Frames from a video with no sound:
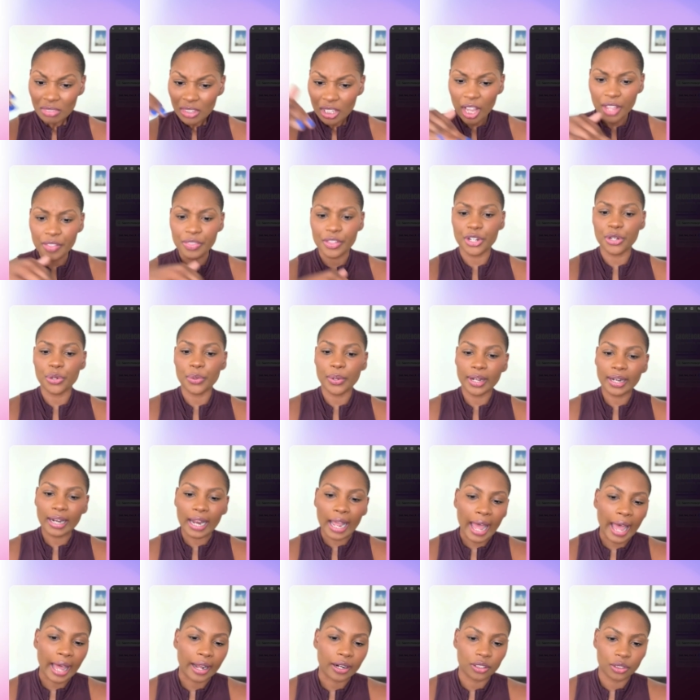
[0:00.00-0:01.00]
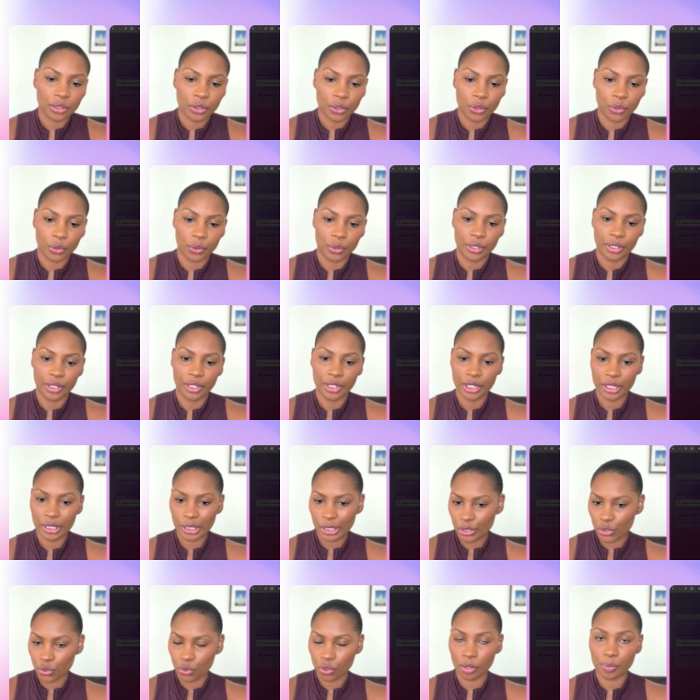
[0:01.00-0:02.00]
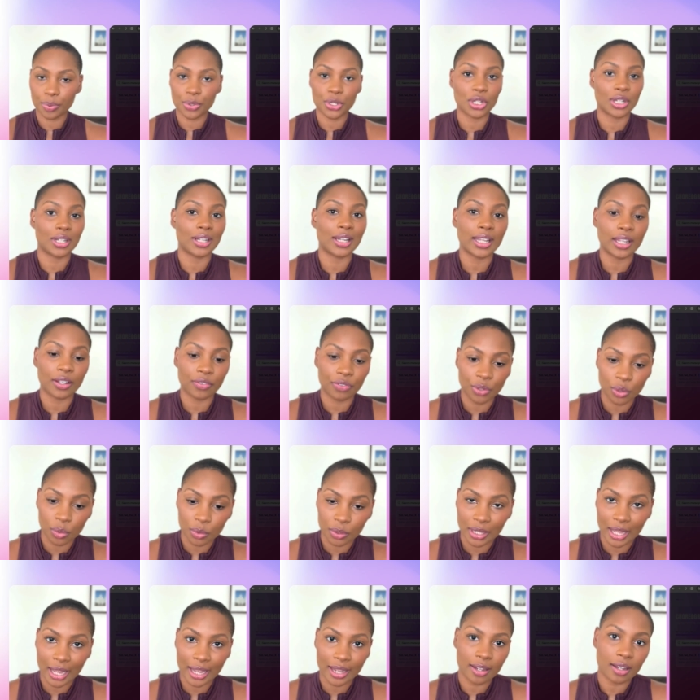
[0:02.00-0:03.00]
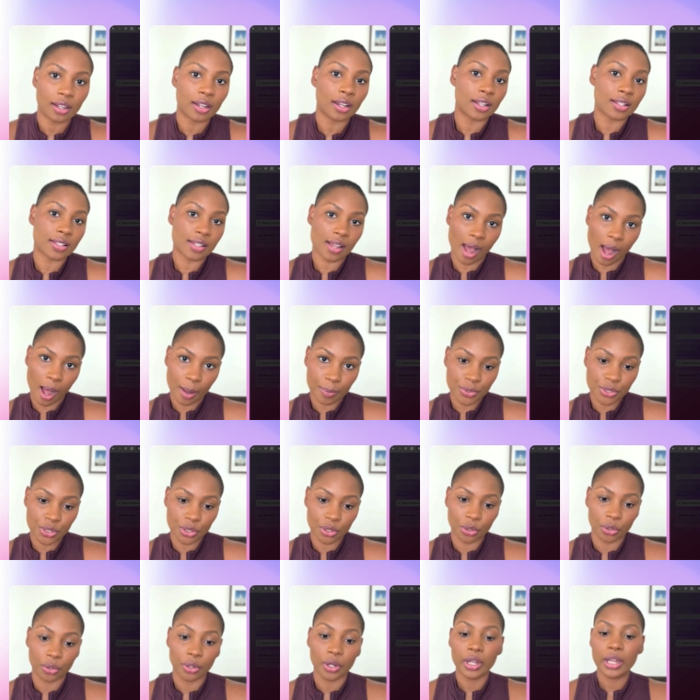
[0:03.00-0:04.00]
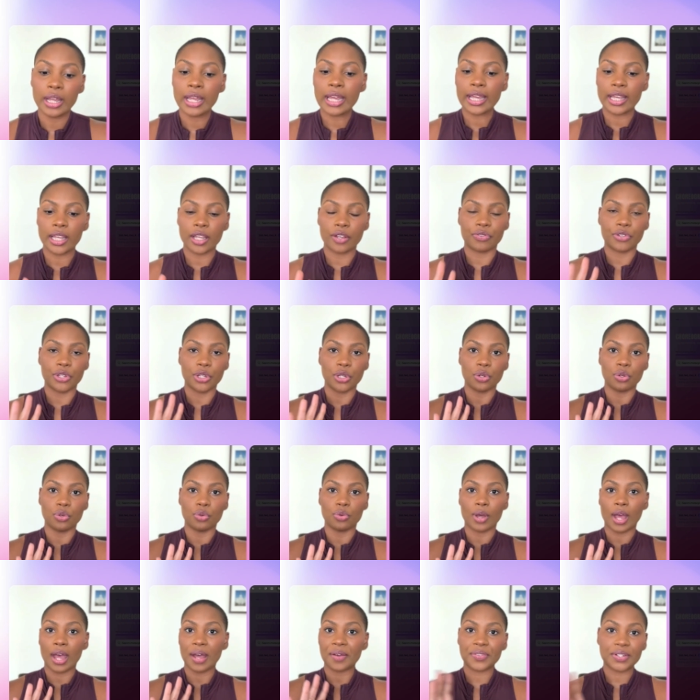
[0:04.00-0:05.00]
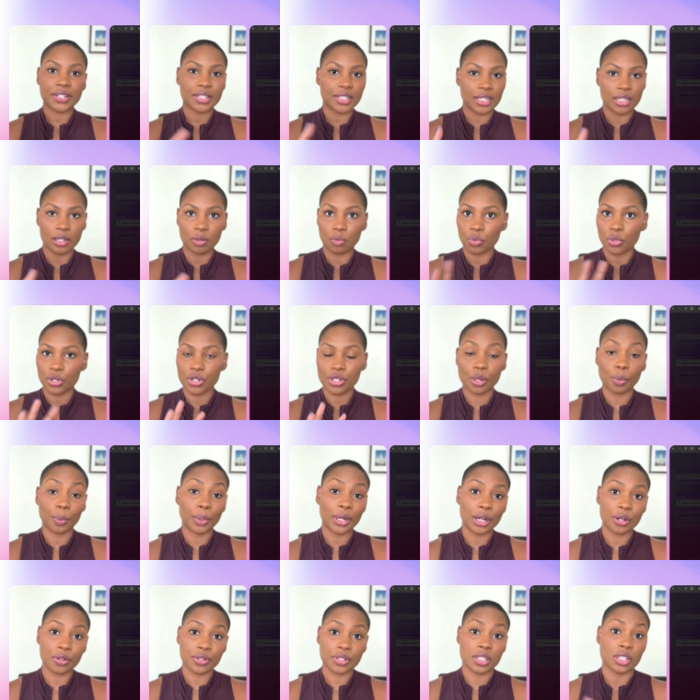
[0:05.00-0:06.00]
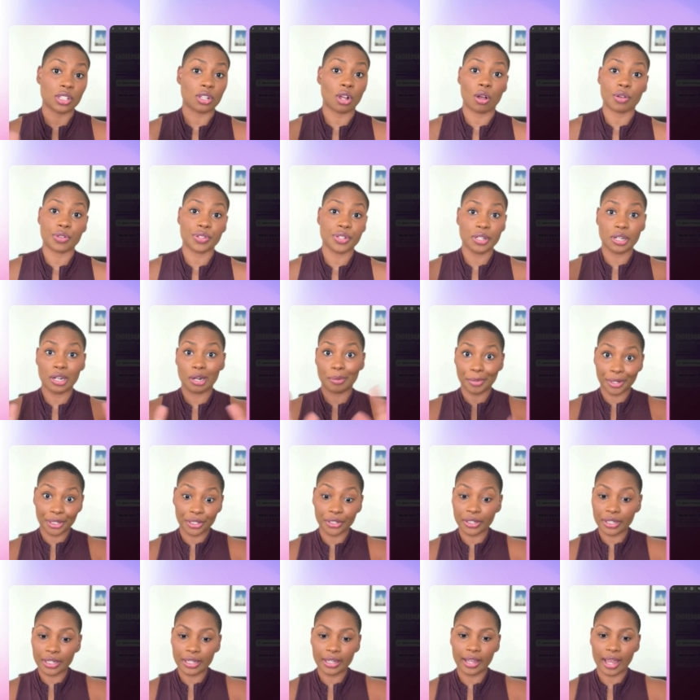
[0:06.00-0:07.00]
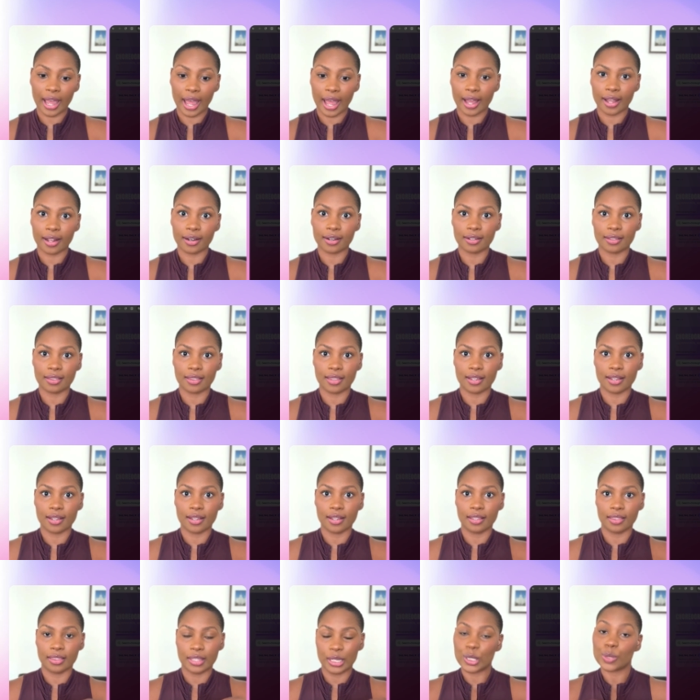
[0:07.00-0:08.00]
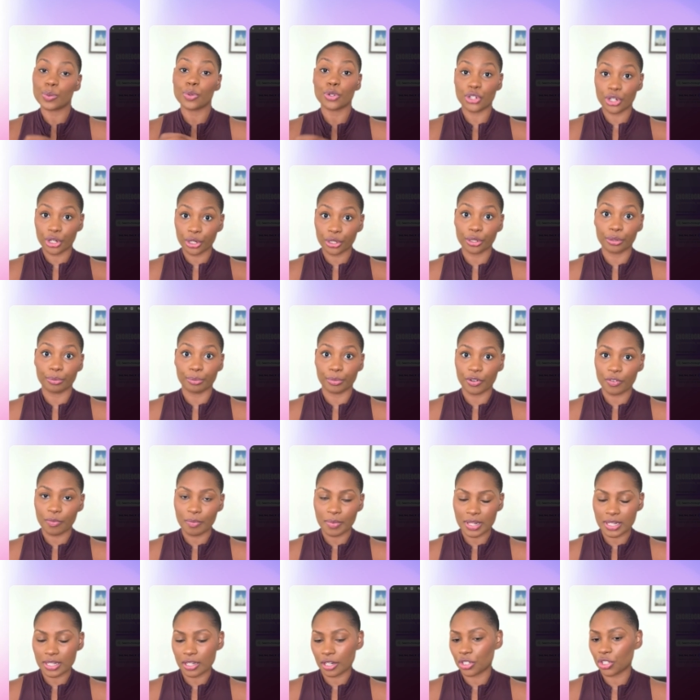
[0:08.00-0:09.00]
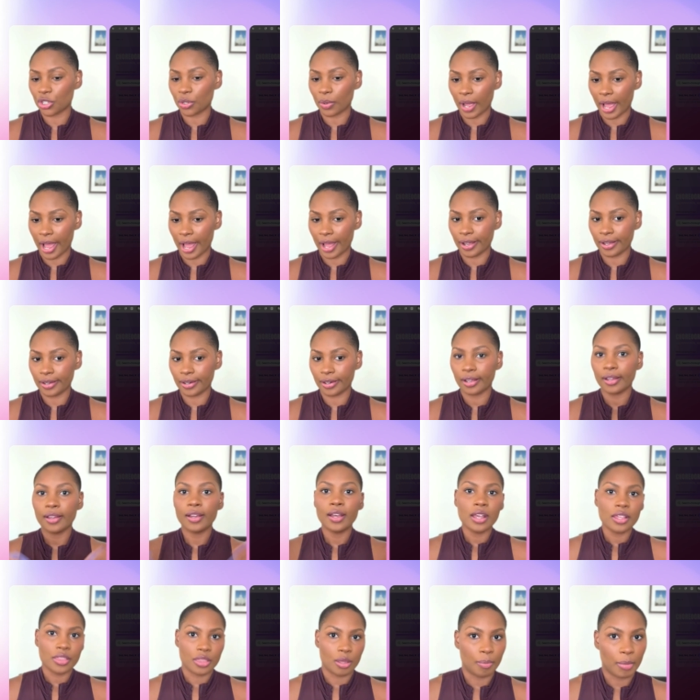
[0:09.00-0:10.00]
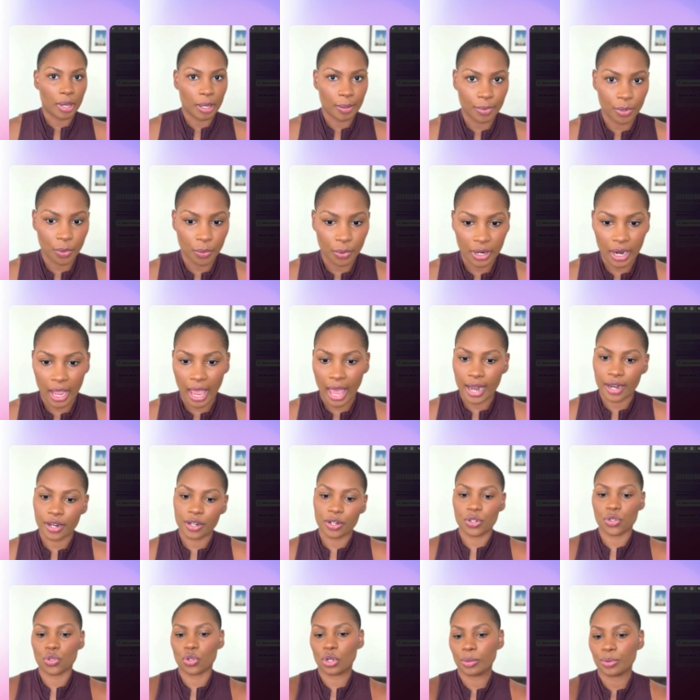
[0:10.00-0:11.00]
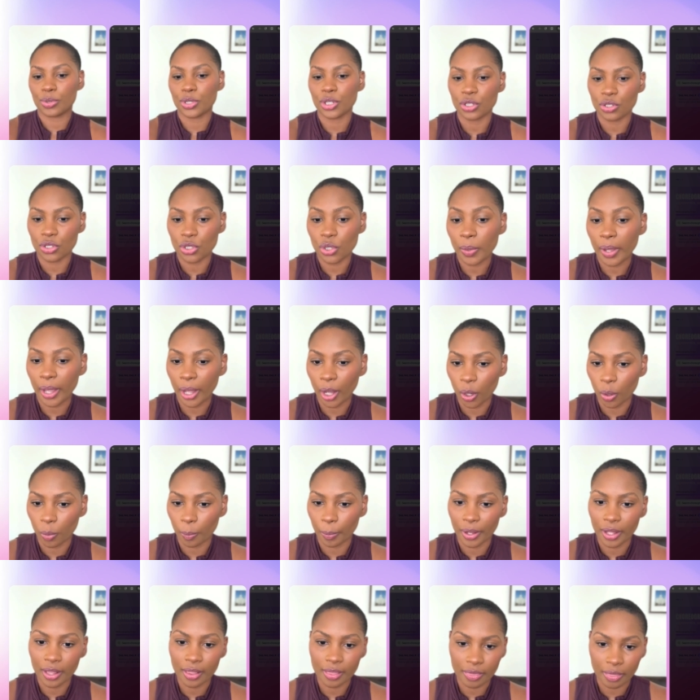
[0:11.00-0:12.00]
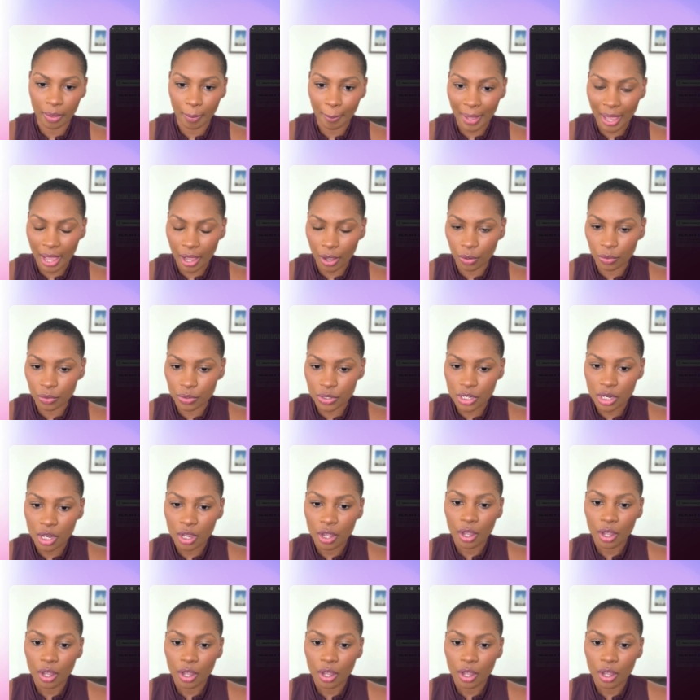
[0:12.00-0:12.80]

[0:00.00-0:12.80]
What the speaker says: And then you can add a little description if you like. It's optional. If you have a team where someone else is also going to be looking at these particular movements that you add, then maybe you want to add a description to help them out.